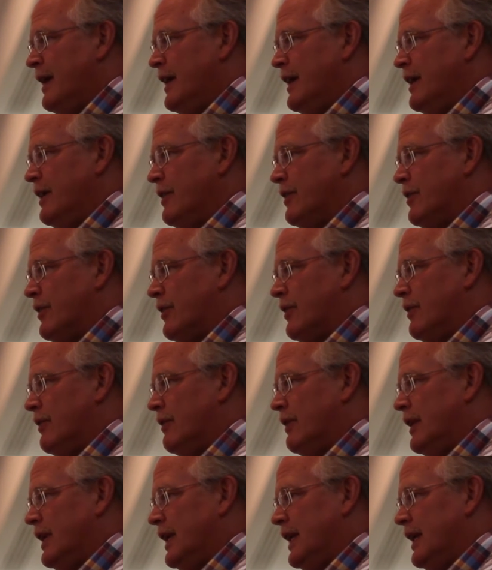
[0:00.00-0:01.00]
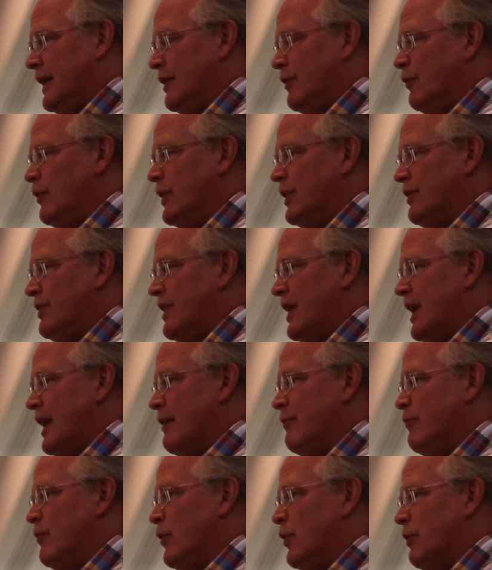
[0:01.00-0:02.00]
either uh, in real
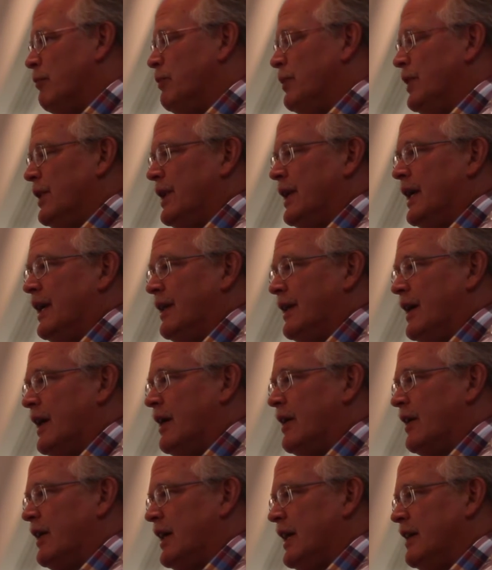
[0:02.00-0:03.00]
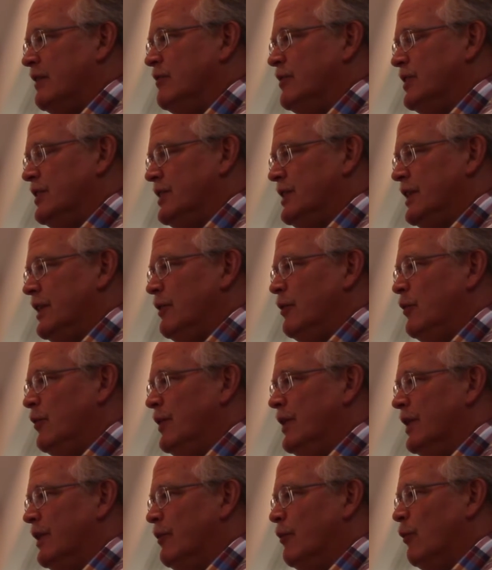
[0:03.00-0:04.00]
time or pull it out of the archives and see who
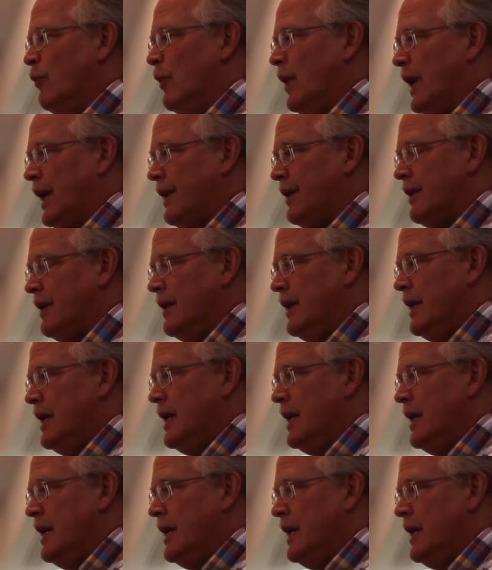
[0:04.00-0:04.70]
did what.